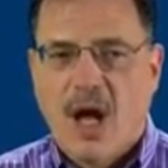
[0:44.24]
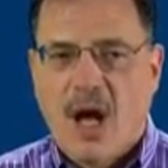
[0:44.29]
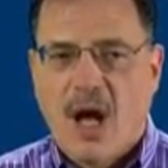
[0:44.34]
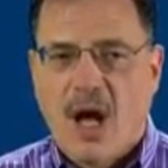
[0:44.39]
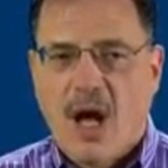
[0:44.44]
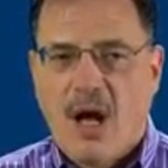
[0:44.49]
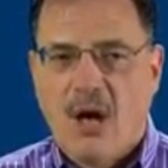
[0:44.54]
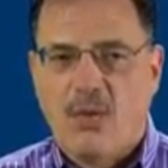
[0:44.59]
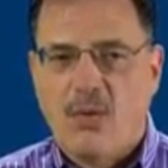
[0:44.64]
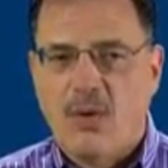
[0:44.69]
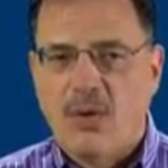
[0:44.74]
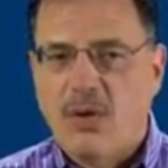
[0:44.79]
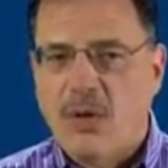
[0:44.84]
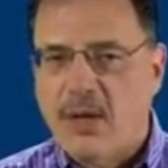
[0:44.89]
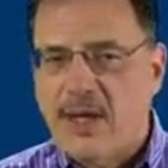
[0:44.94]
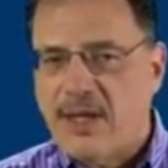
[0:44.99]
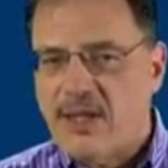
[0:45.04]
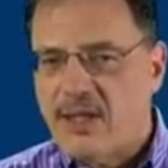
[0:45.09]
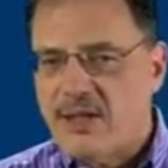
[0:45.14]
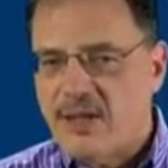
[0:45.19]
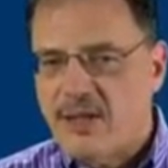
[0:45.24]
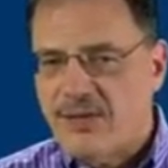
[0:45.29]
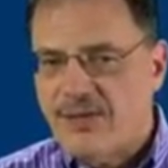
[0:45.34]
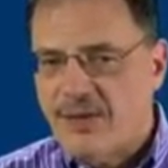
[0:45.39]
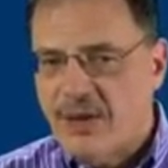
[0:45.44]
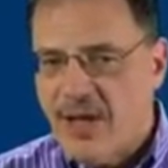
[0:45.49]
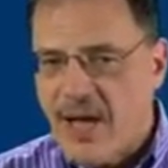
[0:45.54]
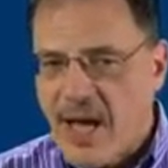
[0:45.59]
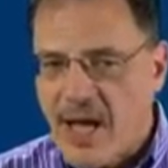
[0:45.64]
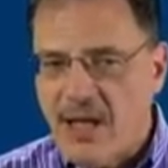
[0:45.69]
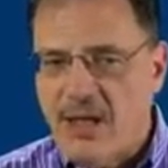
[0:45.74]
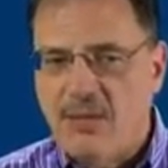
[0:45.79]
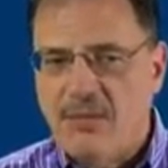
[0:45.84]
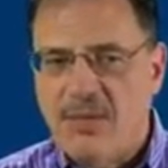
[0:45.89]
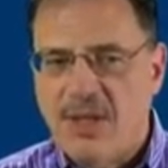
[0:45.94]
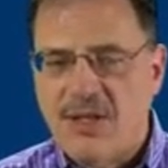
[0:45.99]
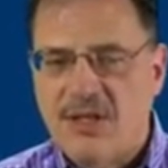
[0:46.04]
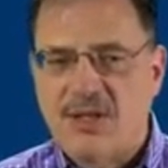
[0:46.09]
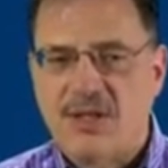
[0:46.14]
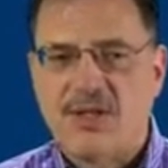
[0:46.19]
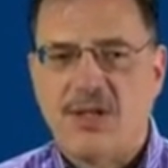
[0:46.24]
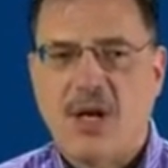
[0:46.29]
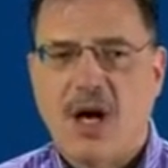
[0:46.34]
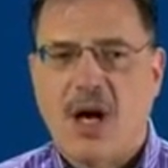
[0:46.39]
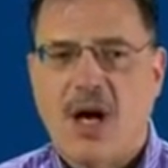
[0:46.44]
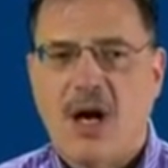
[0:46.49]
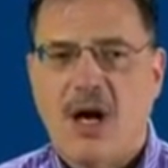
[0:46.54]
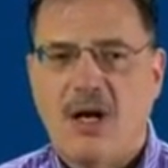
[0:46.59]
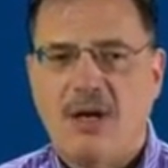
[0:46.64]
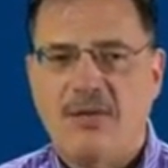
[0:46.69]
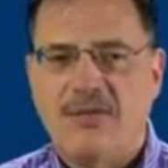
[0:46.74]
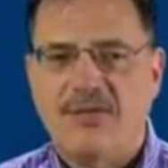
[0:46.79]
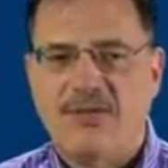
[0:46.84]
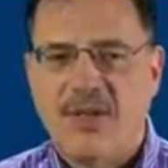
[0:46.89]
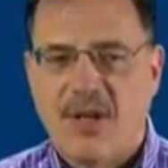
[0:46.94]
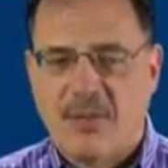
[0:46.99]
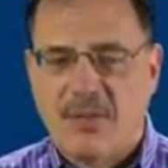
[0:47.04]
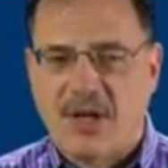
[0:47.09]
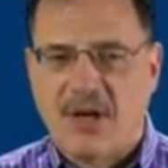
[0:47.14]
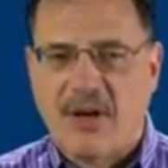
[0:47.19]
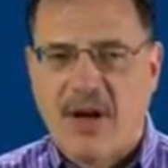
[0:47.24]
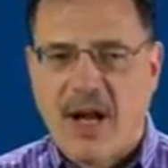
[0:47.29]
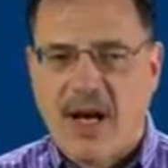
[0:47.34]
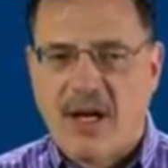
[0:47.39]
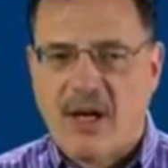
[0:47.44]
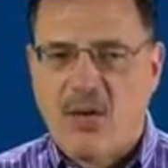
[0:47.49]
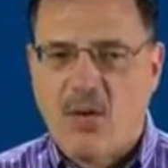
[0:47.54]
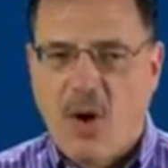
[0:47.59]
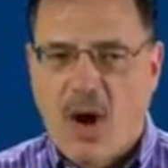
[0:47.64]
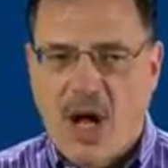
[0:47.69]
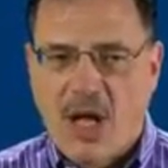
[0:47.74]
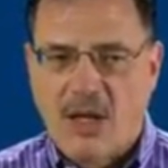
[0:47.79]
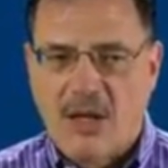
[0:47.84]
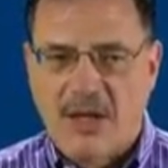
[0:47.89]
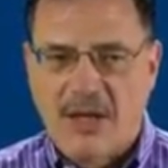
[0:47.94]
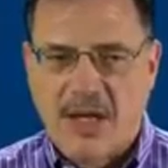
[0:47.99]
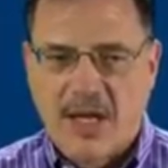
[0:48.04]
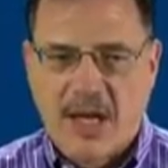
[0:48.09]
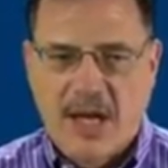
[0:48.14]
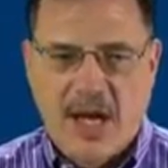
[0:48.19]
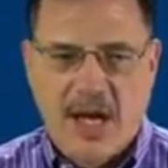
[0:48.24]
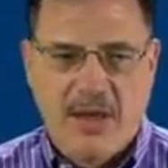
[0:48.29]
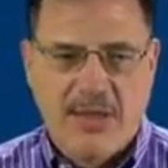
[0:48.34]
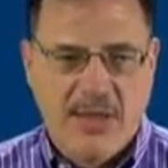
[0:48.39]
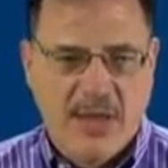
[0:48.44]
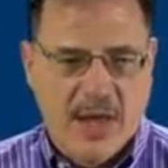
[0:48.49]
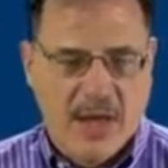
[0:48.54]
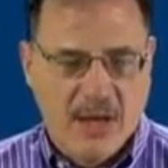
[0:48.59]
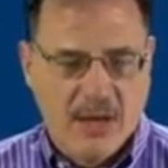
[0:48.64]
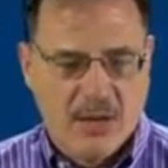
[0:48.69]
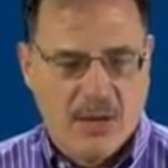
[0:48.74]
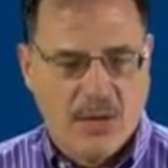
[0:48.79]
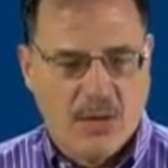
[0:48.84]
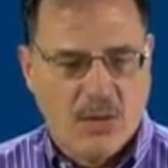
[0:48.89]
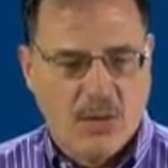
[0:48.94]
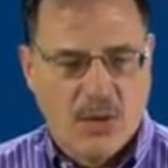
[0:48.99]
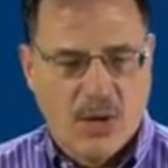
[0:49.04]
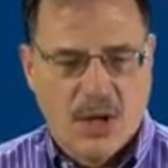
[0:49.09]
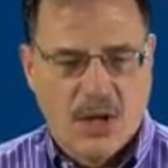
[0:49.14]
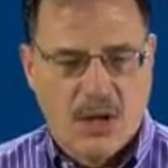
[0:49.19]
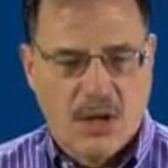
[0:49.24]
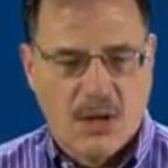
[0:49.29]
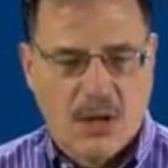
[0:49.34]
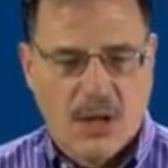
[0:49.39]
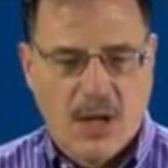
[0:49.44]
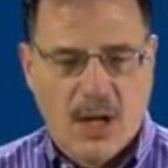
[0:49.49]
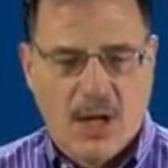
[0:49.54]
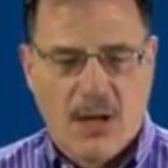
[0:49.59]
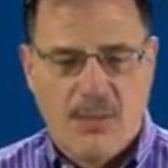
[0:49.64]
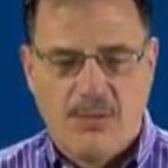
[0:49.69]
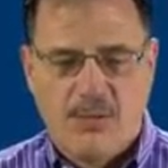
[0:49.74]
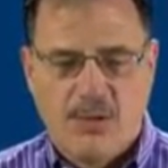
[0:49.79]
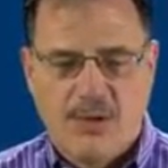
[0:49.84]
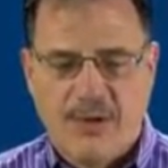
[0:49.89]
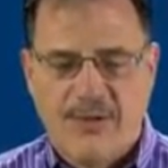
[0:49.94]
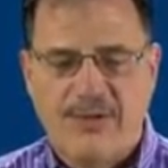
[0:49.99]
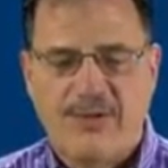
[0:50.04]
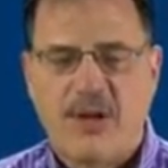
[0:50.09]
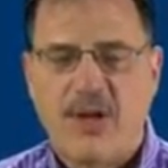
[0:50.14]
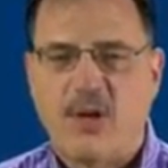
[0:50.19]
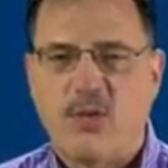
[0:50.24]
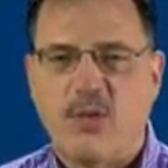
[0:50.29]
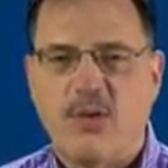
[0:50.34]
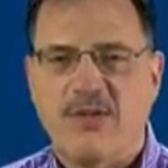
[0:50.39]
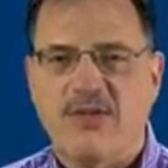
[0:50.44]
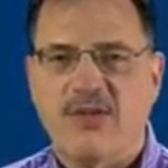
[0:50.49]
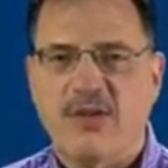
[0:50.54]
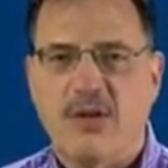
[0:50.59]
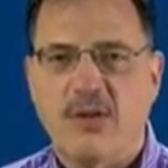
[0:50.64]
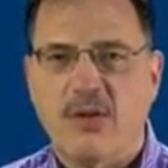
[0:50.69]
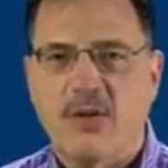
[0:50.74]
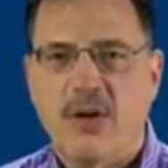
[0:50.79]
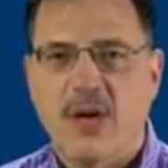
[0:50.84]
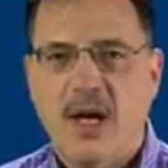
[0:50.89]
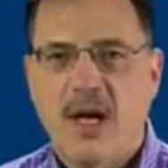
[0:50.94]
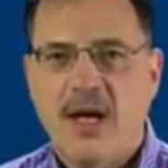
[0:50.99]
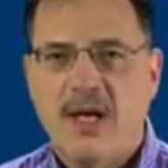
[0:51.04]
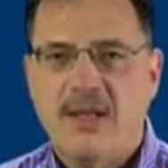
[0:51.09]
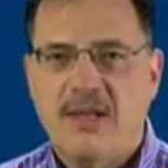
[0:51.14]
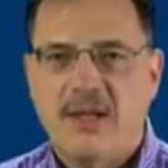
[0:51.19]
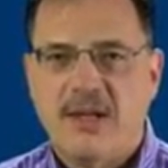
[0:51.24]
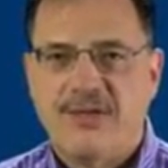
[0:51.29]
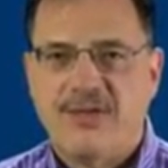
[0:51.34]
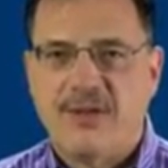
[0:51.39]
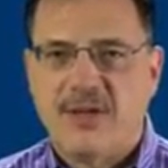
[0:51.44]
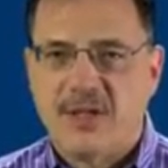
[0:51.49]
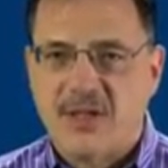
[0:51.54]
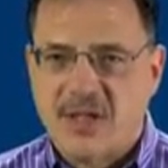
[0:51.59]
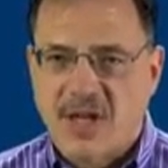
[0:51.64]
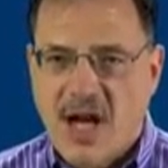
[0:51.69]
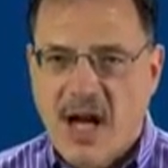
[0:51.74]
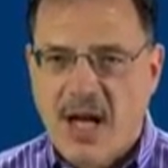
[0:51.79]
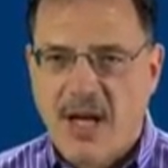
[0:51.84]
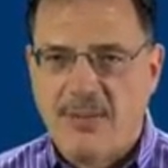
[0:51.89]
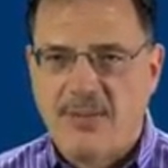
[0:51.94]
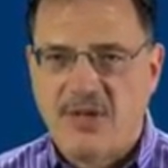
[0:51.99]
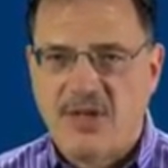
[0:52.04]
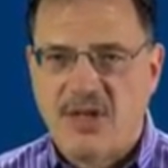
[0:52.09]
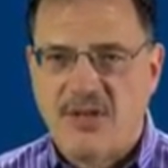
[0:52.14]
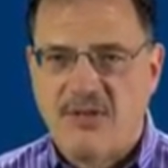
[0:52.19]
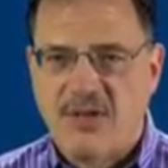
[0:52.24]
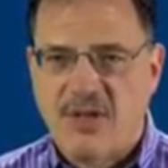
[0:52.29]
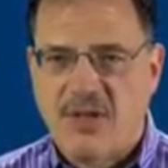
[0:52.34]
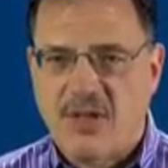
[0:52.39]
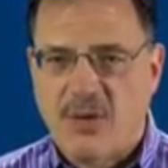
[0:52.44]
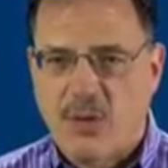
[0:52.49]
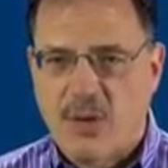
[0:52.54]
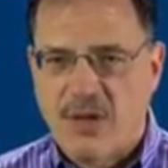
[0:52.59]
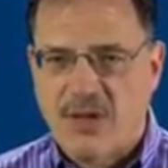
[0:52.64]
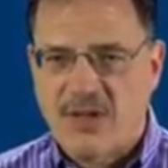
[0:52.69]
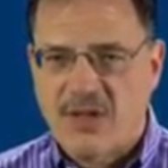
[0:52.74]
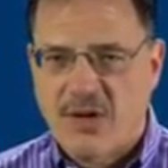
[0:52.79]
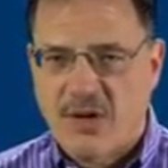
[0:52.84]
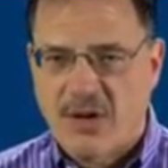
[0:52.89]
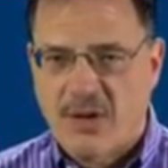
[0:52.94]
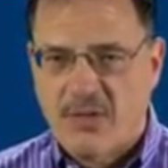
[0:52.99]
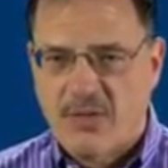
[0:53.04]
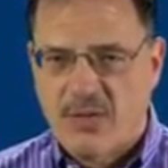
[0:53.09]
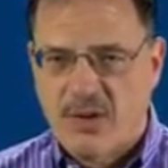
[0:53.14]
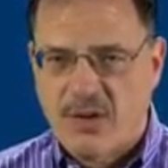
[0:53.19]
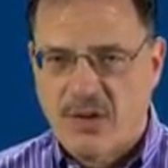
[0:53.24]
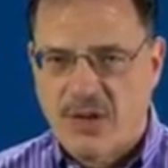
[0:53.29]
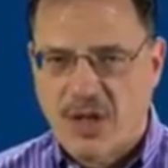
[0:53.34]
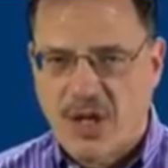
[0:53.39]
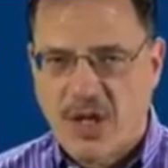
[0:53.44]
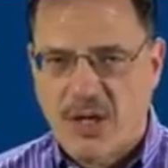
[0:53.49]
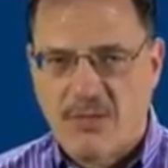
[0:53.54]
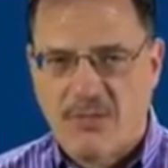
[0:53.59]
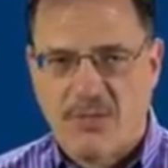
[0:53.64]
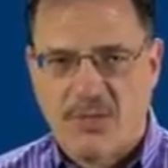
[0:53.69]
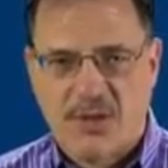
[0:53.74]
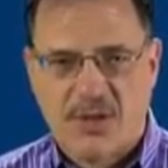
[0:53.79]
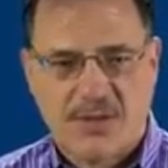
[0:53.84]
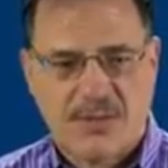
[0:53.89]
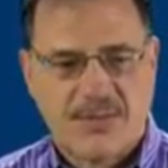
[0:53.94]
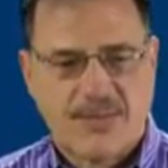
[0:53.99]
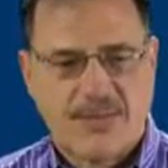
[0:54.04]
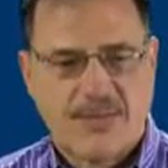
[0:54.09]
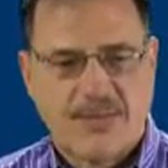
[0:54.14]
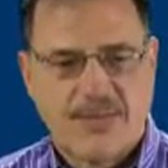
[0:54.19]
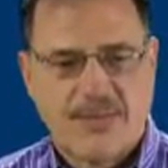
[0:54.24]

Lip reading: We'll look at the different elements of democratic quality, and then we'll briefly review different types of authoritarian regimes.